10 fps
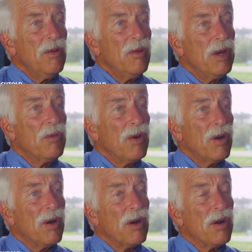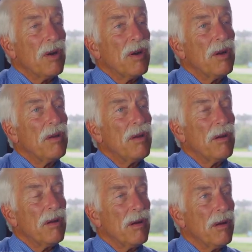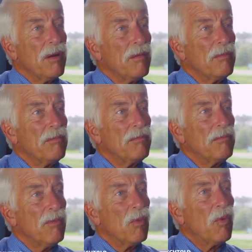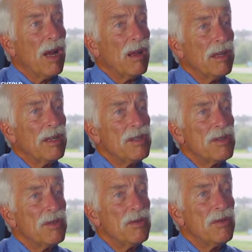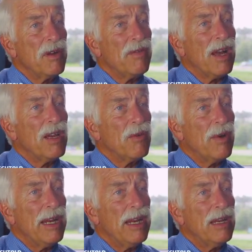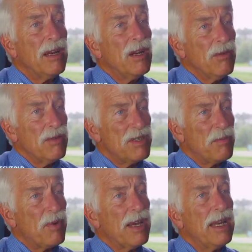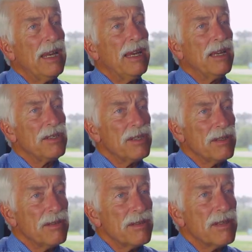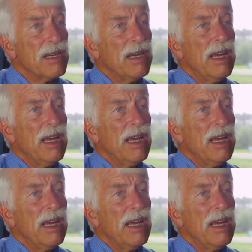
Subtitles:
we were well into evaluating reciprocating engines